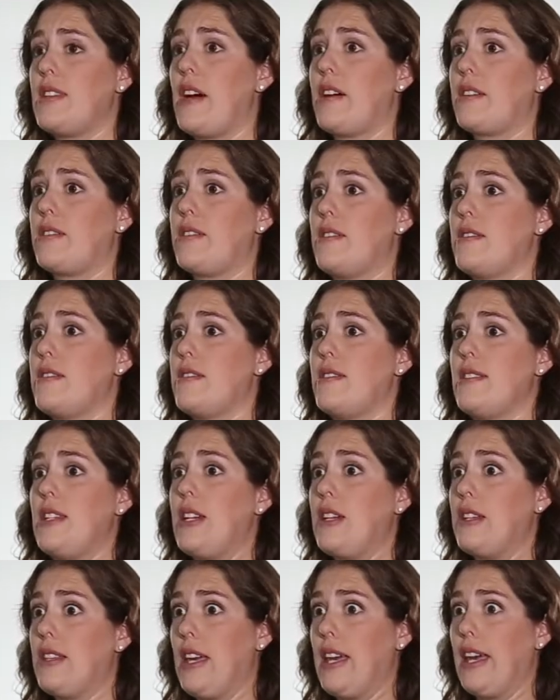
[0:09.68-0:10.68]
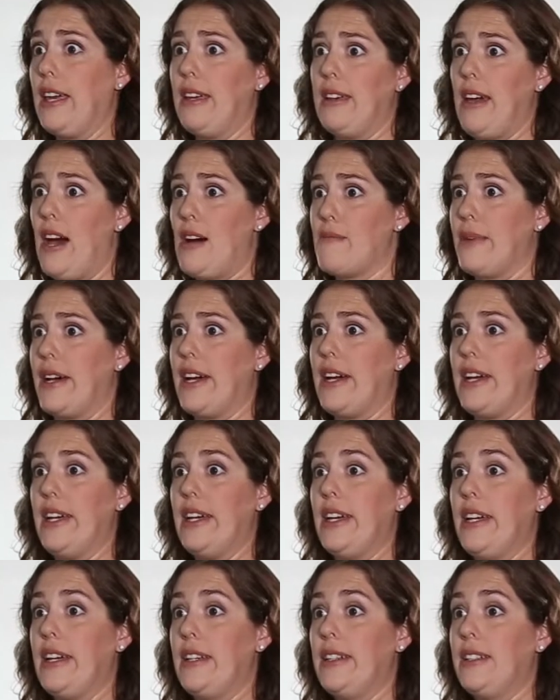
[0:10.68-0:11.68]
doctors, they got
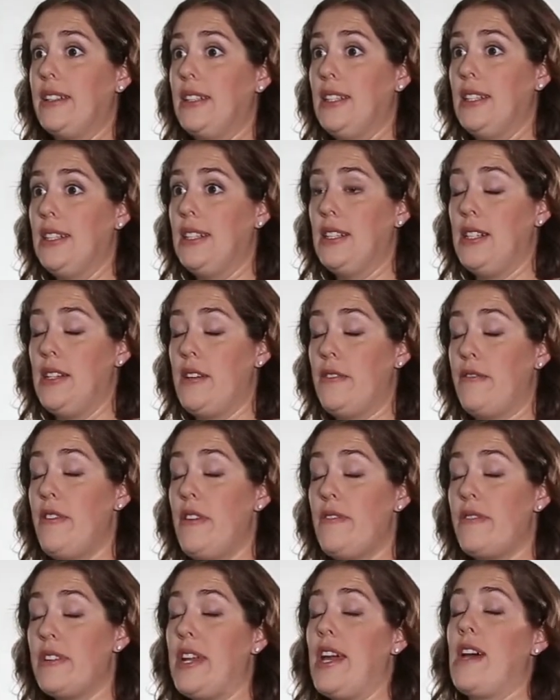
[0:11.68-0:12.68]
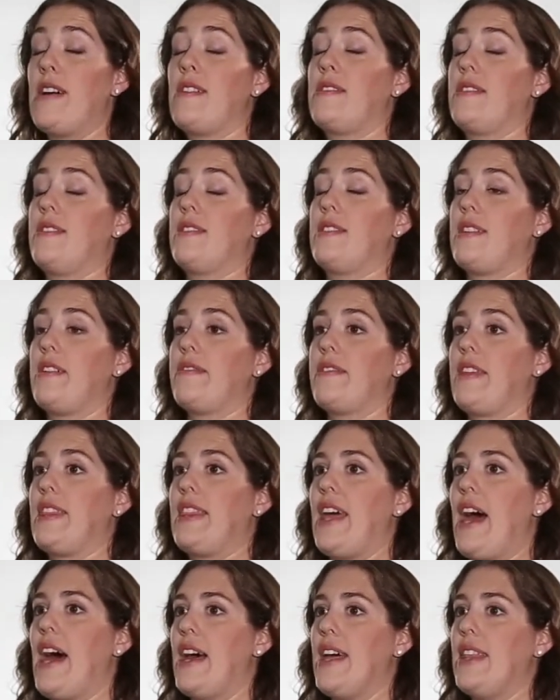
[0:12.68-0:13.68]
my fever down and stuff like
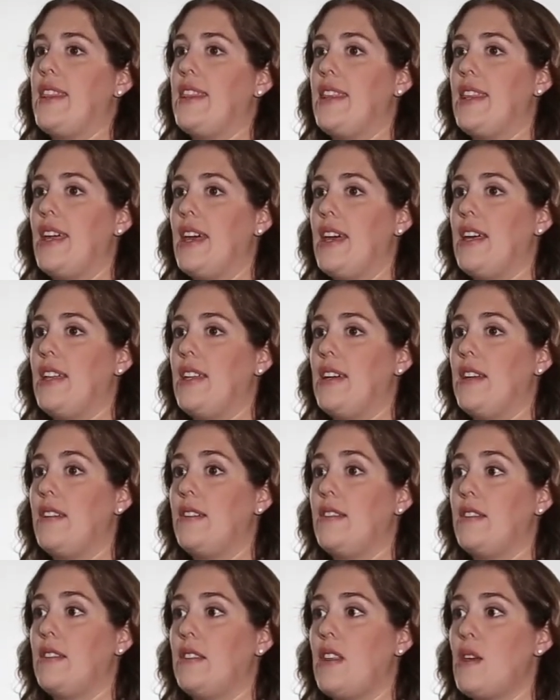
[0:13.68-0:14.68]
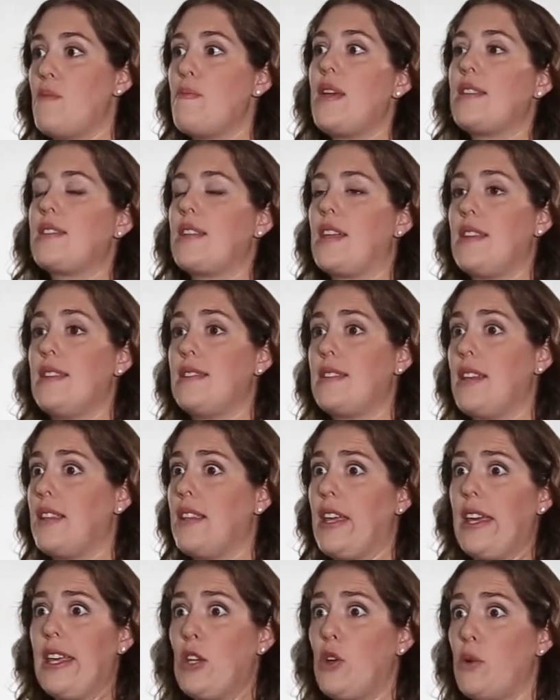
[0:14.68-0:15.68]
that, and then they basically said,
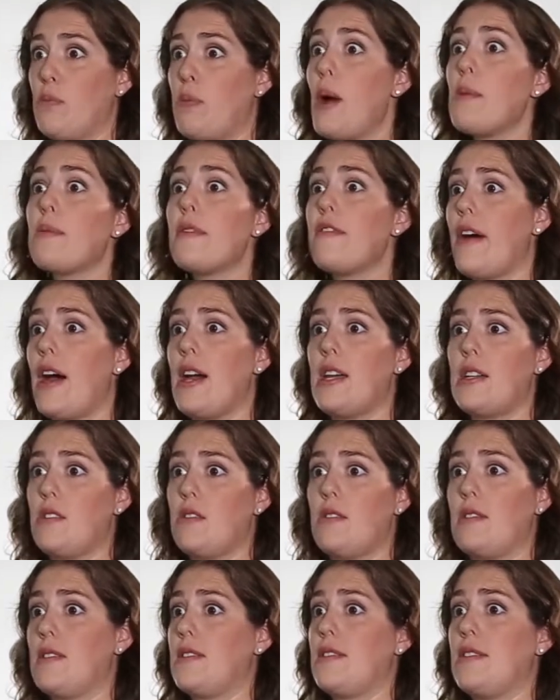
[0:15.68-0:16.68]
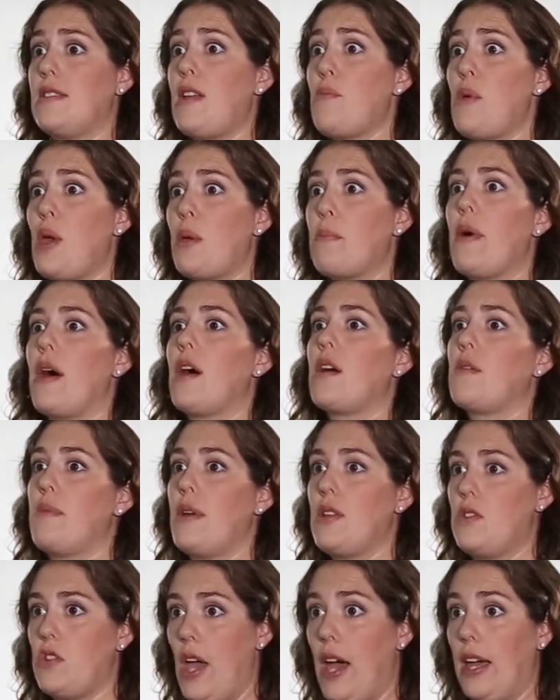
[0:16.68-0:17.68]
you're probably fine, it's just a stomach bug,
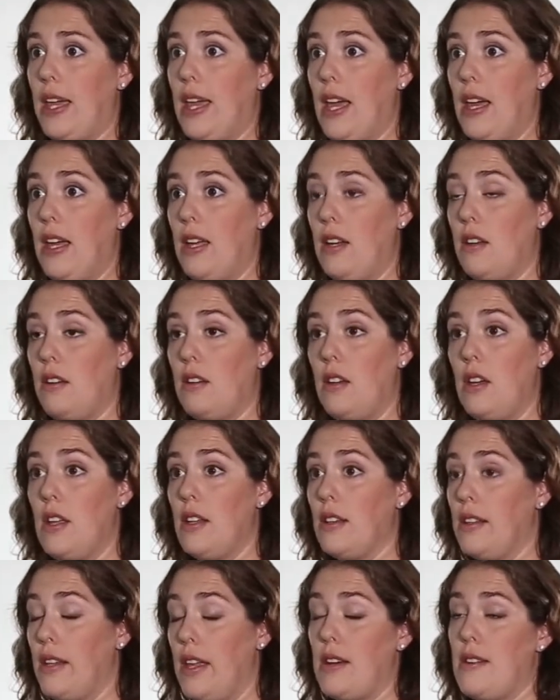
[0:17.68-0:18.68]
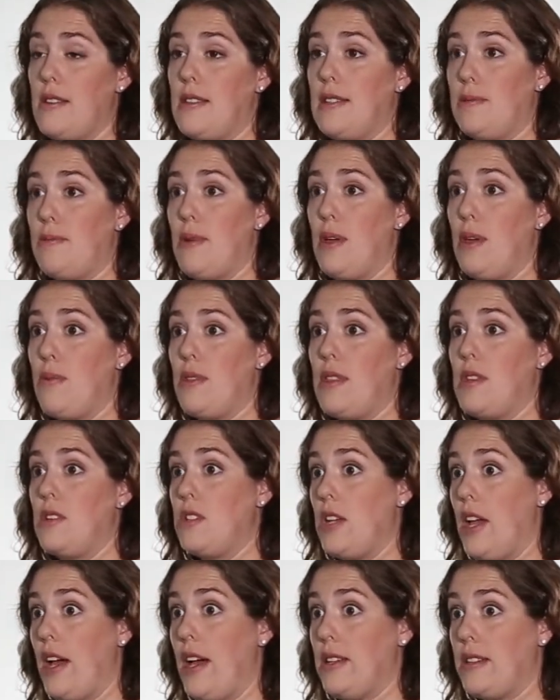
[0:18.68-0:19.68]
but check in later this week with a
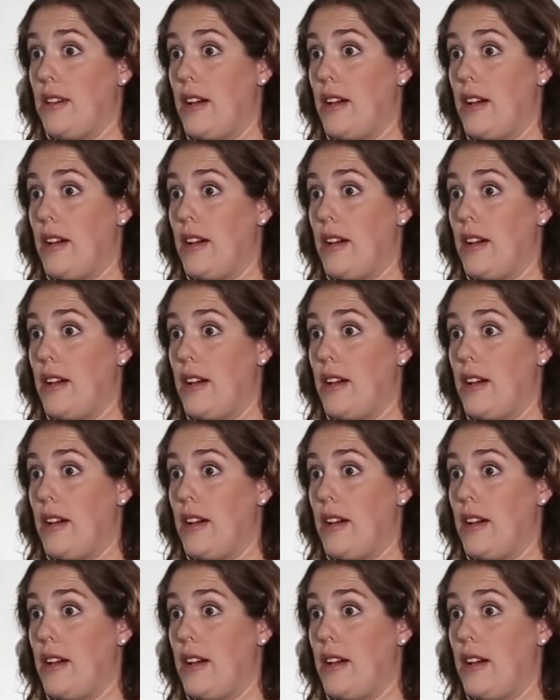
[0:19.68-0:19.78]
GI